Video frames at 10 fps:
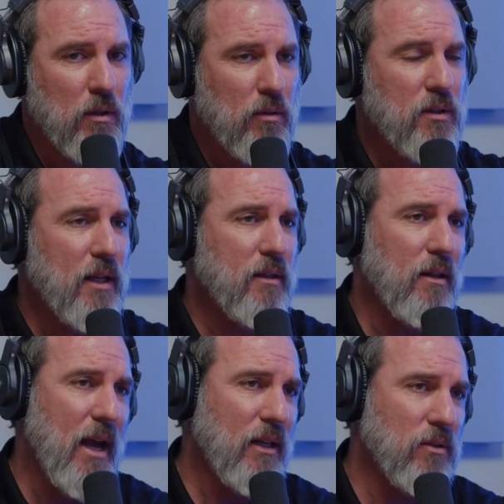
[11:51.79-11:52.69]
You take the
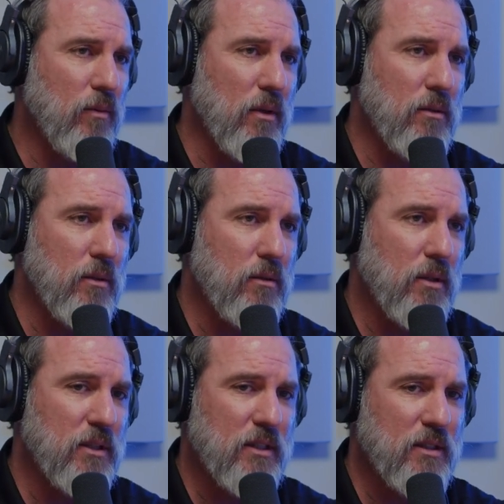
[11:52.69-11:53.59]
last one
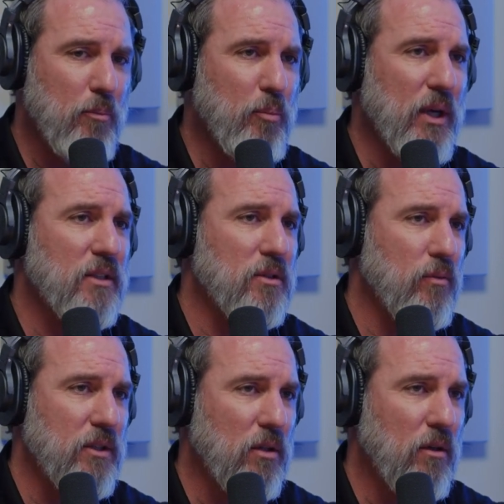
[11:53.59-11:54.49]
because it's the biggest
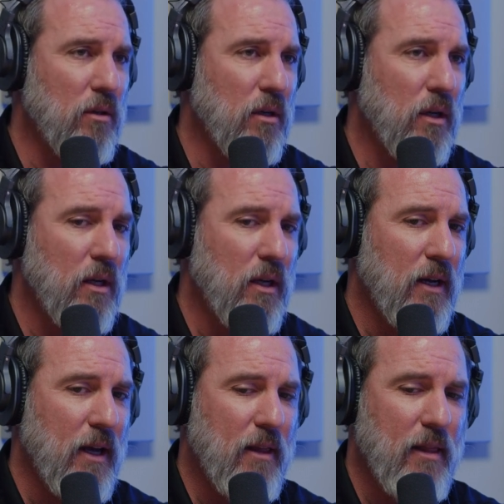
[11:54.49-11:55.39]
return.
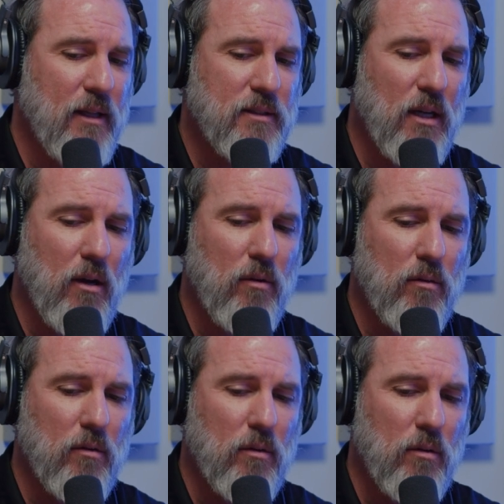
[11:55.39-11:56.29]
And that's how
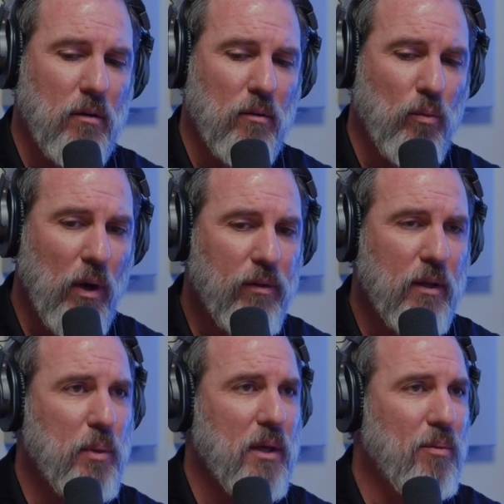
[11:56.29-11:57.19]

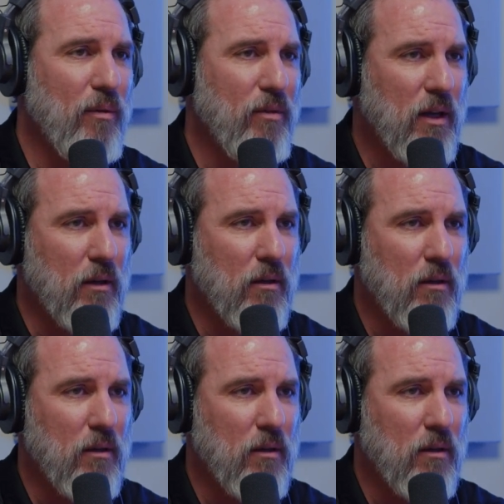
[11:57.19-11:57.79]
wealthy people think.